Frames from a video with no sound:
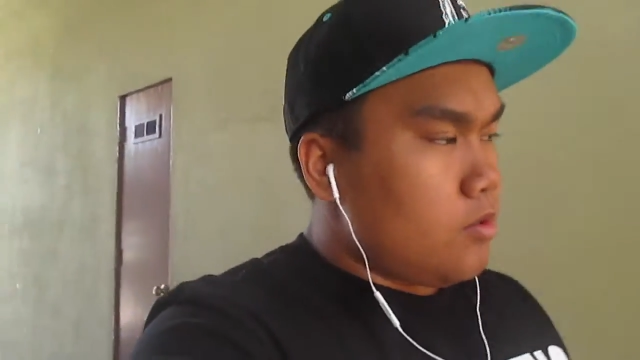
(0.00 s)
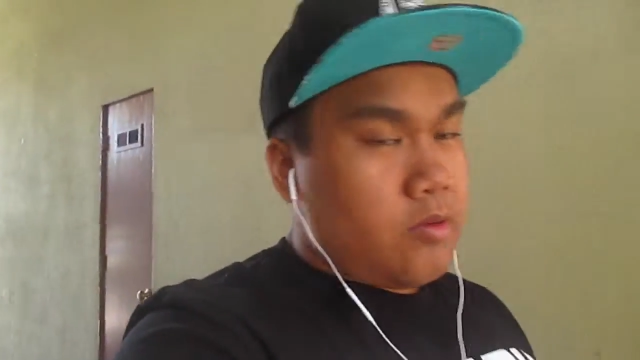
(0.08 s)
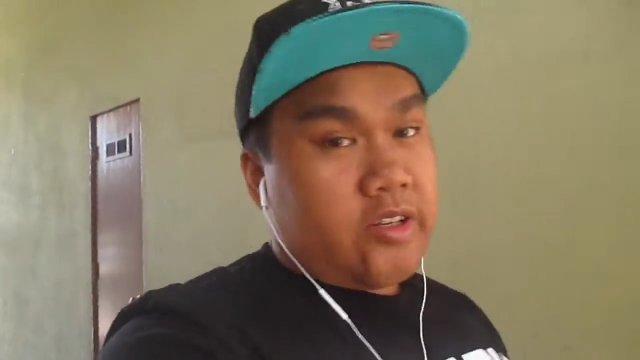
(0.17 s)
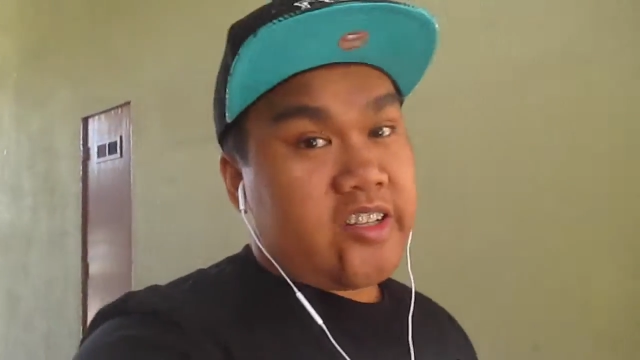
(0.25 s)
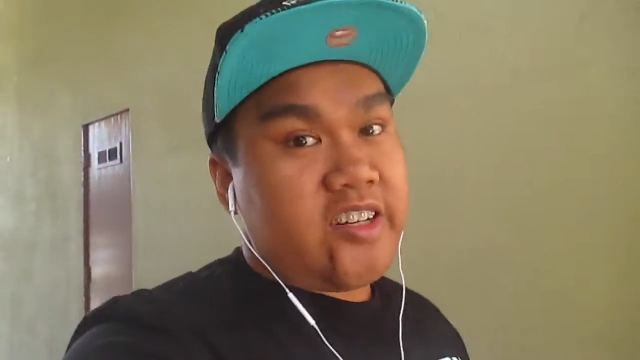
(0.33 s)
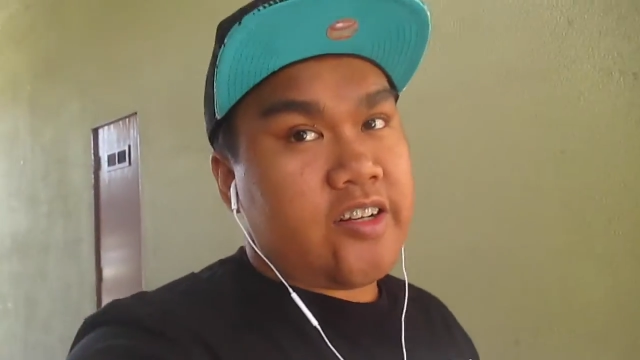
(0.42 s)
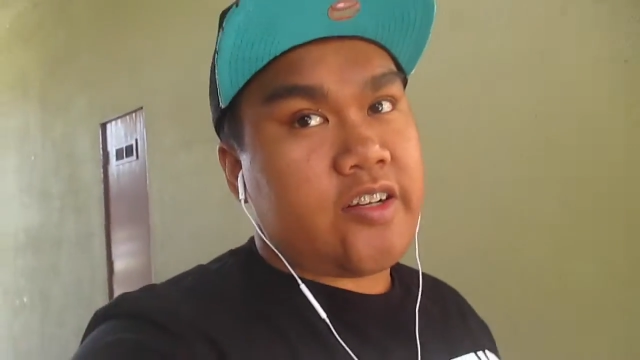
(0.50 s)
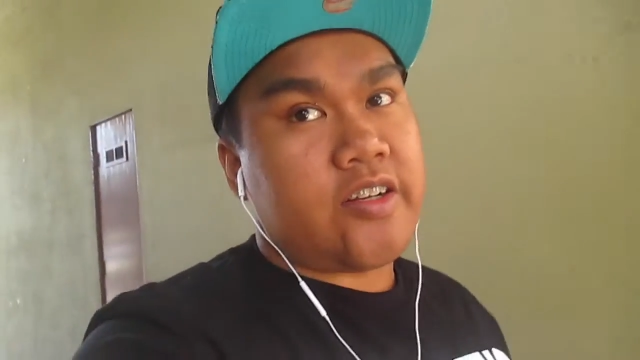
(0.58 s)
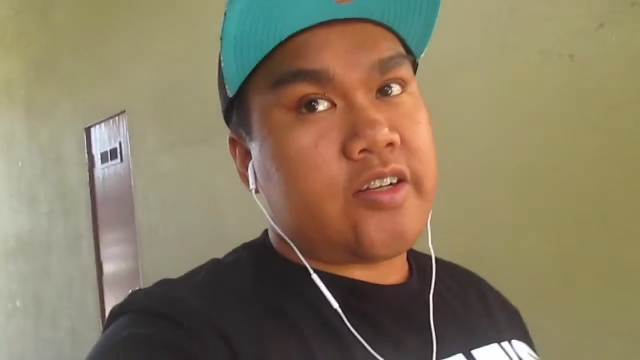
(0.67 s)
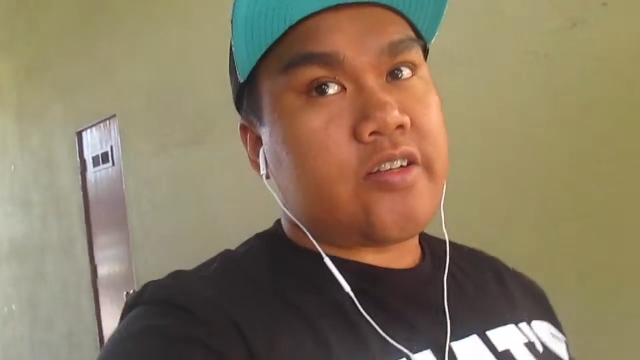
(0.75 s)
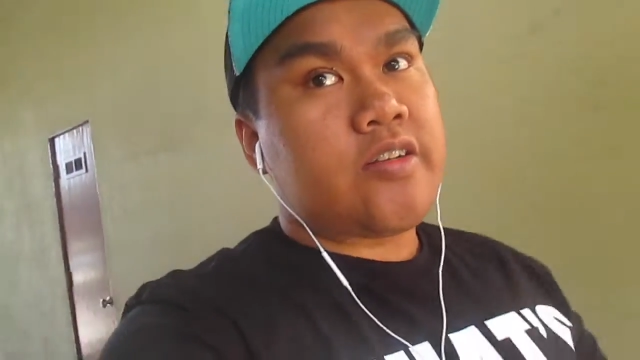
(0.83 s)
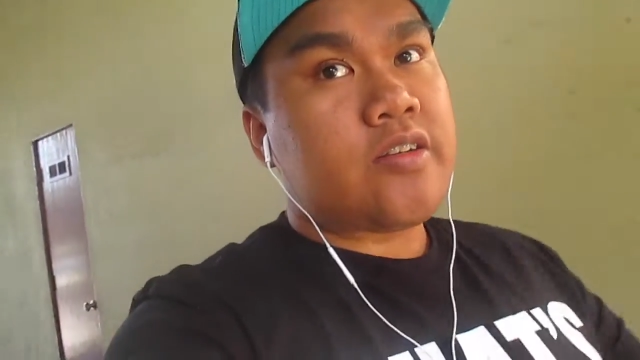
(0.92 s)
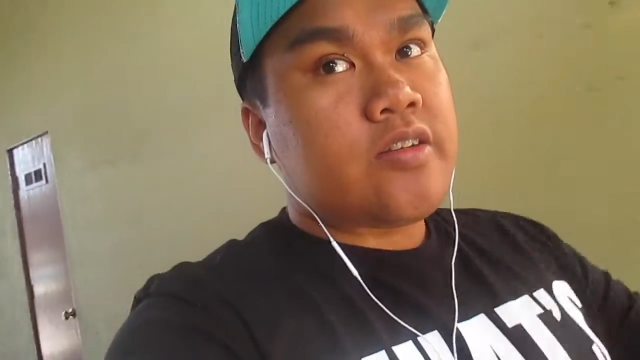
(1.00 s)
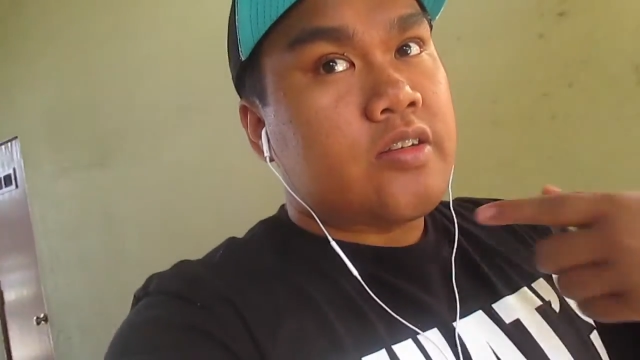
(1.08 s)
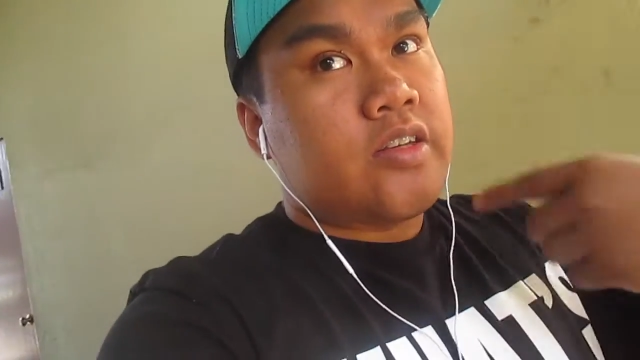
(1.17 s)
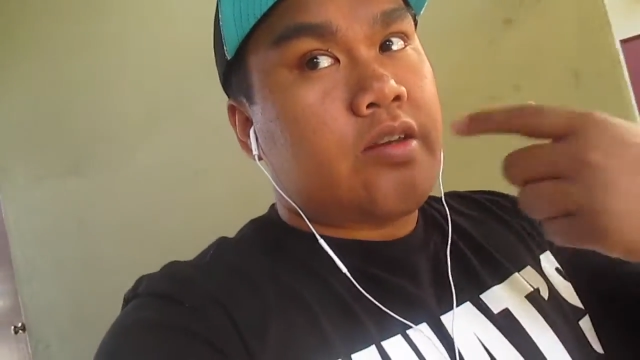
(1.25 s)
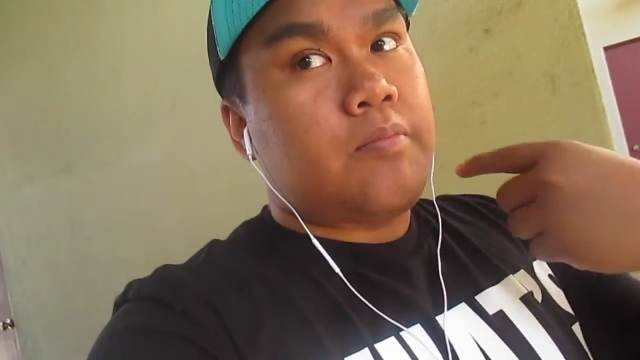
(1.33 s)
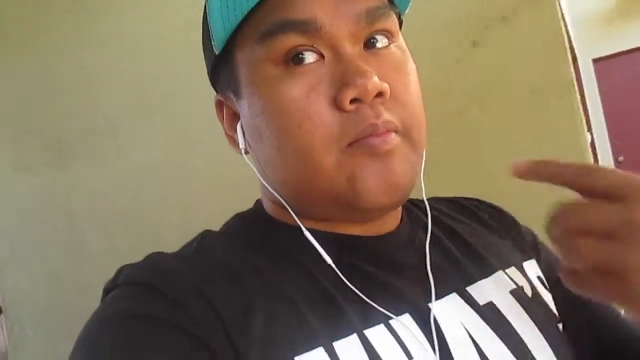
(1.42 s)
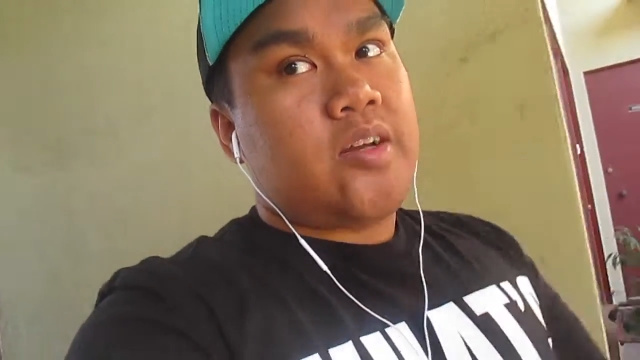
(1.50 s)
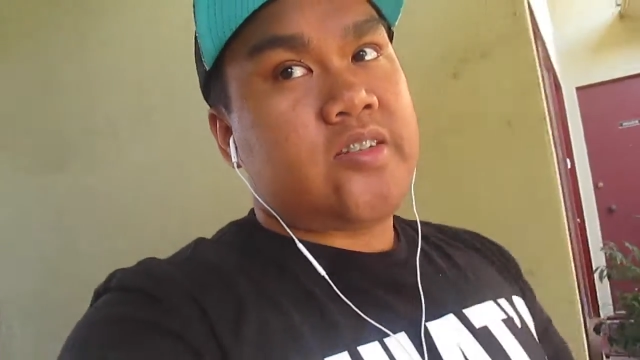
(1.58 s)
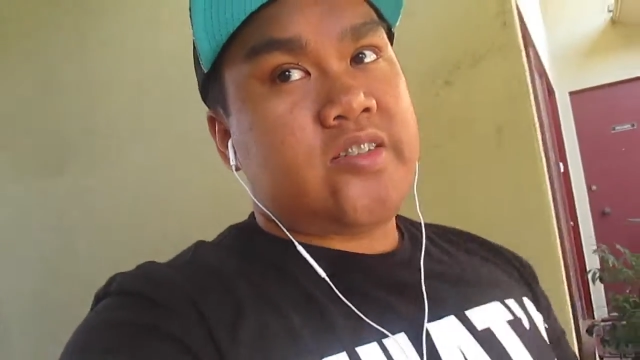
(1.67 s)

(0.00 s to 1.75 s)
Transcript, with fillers: we're gonna get my